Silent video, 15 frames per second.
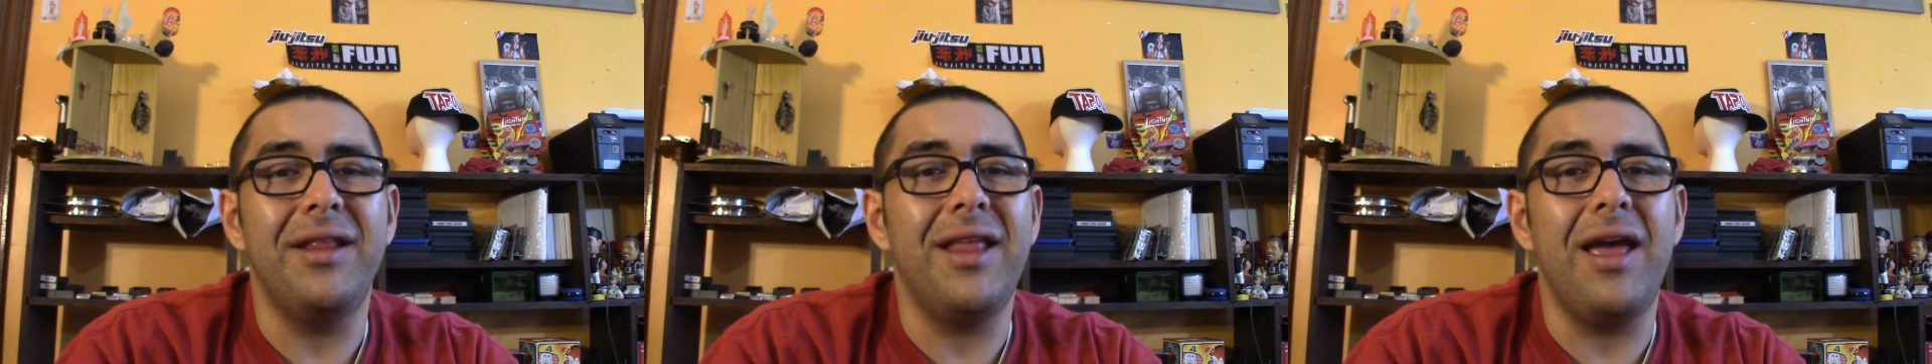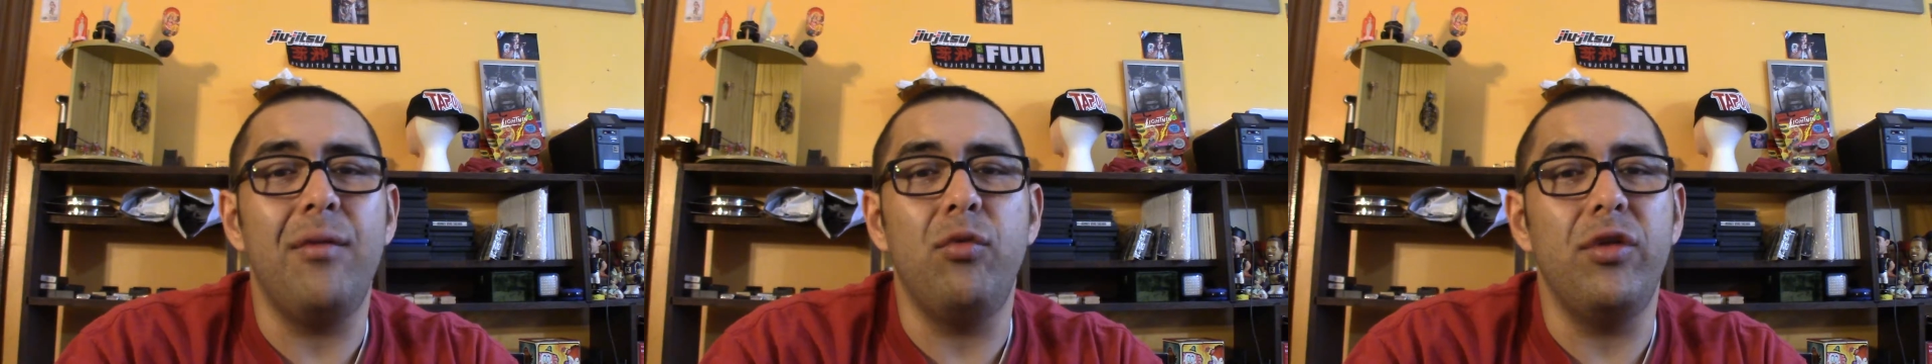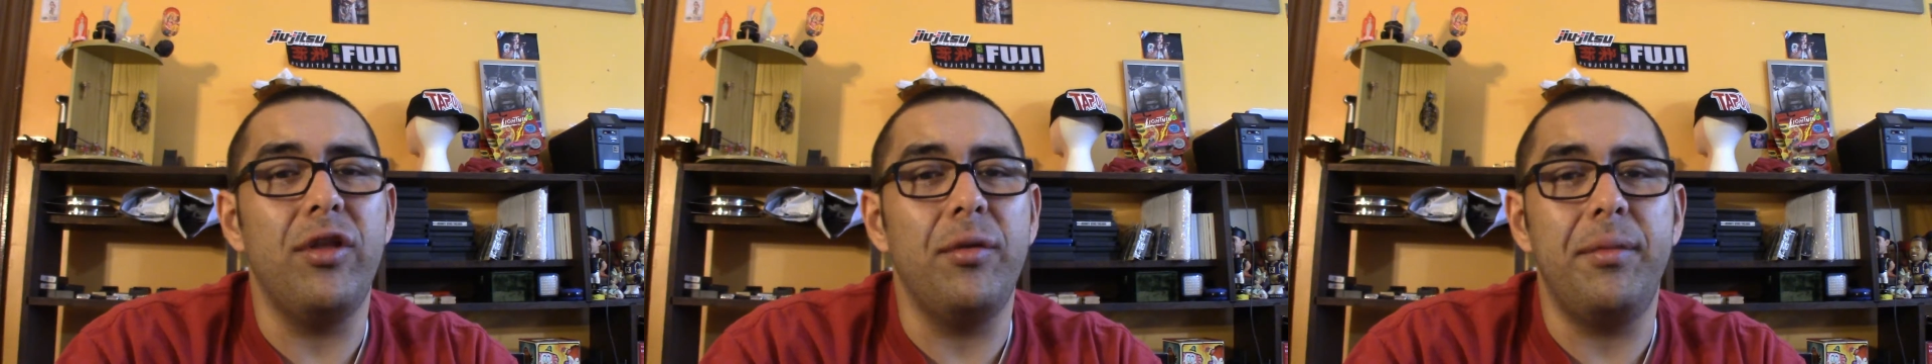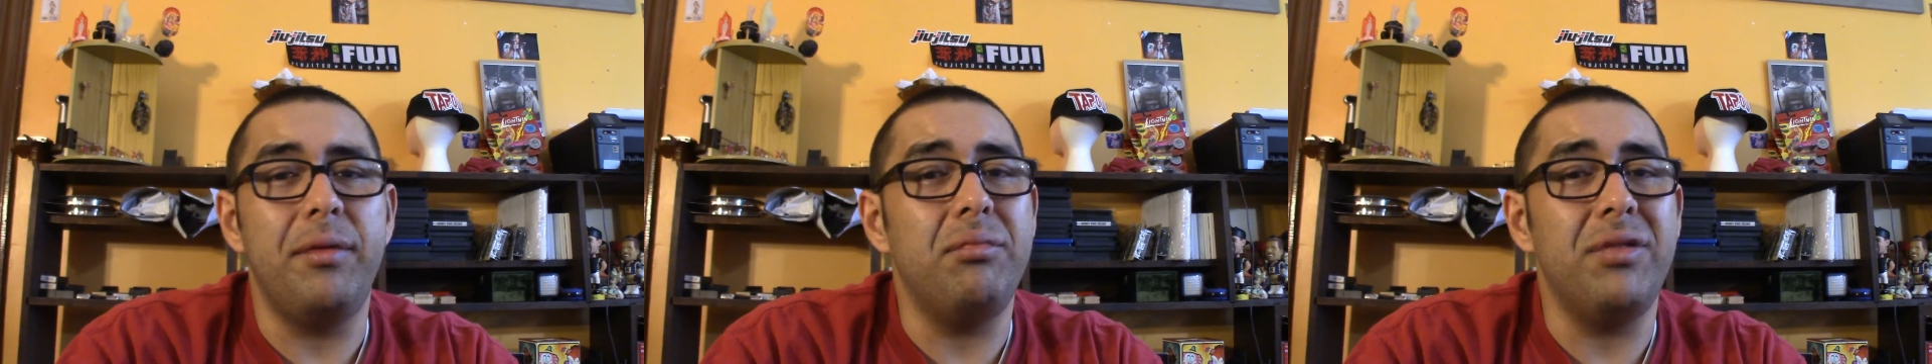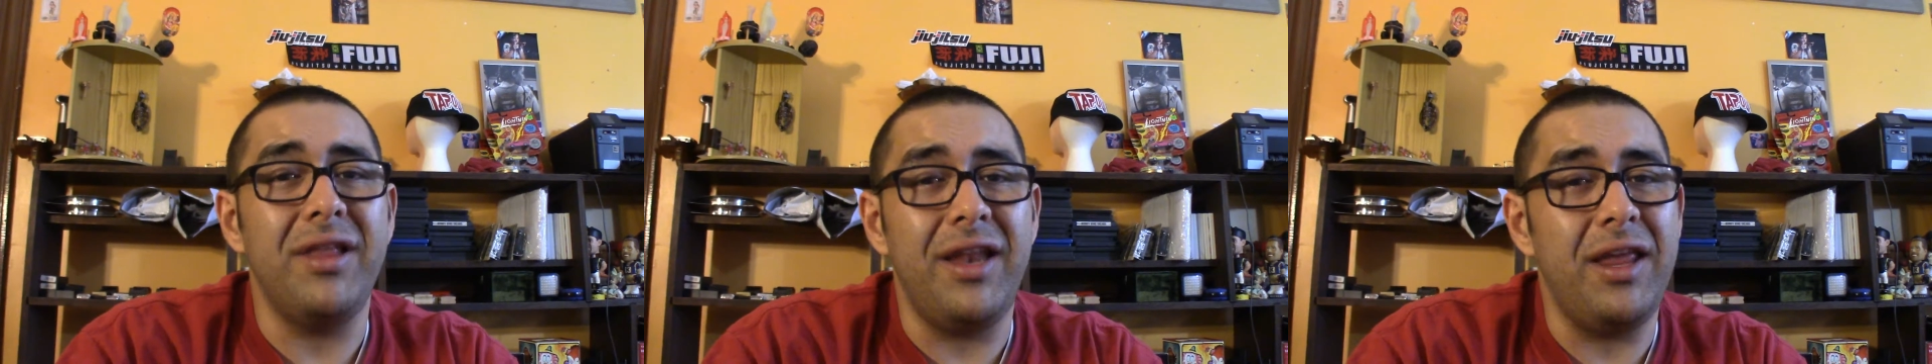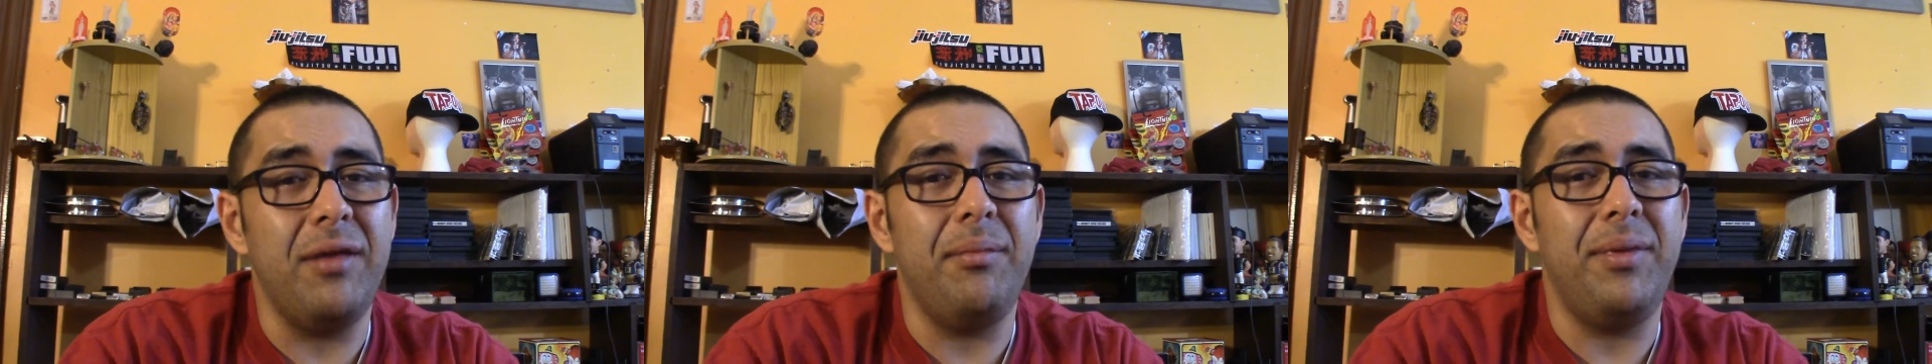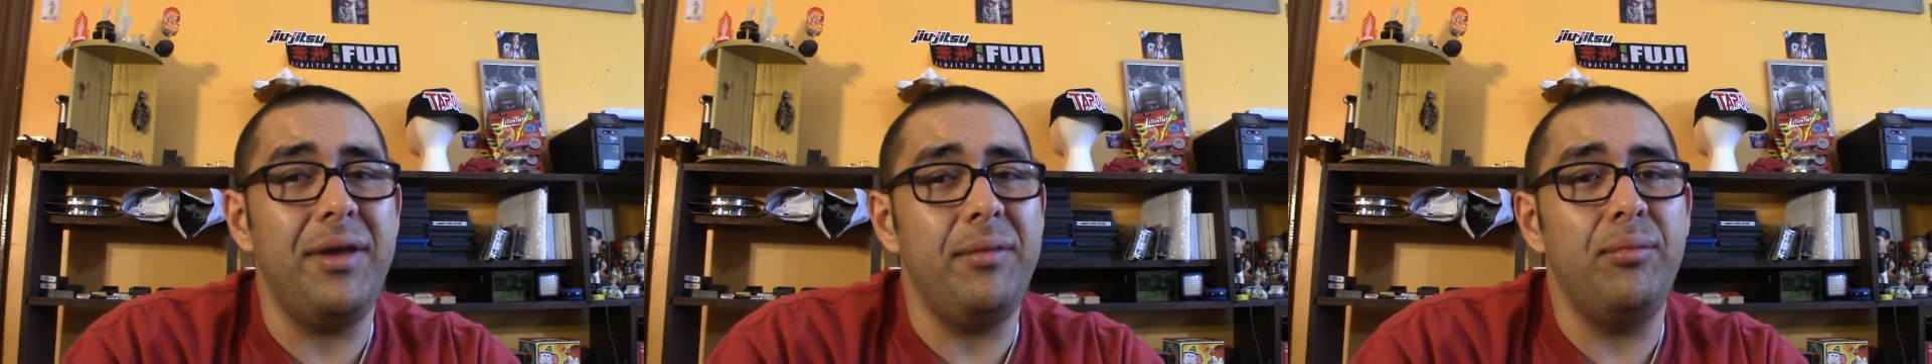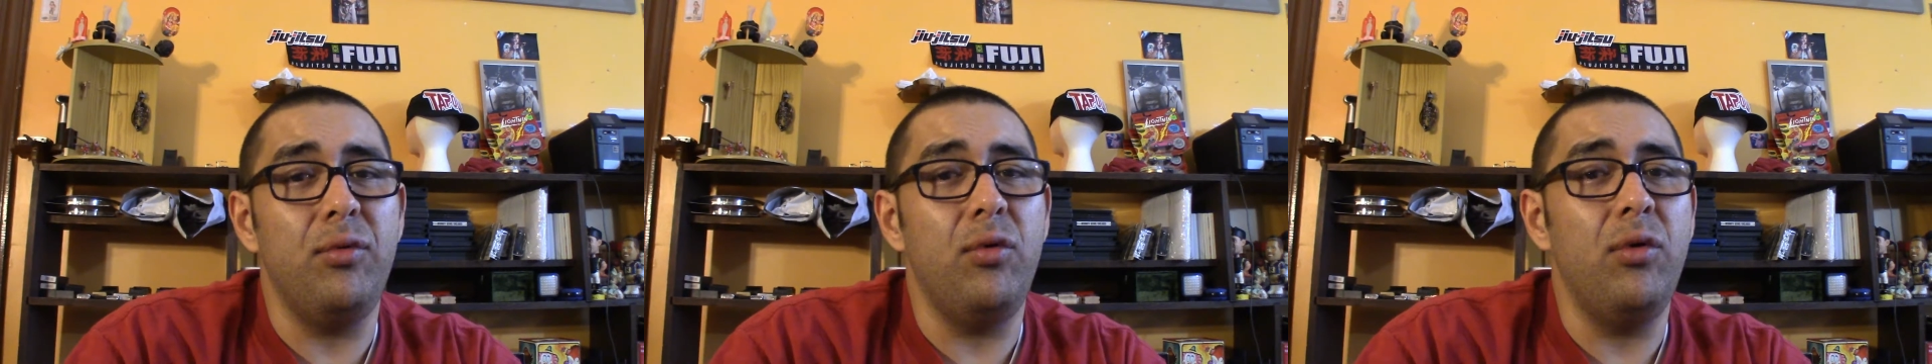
time where there'd be plenty of people.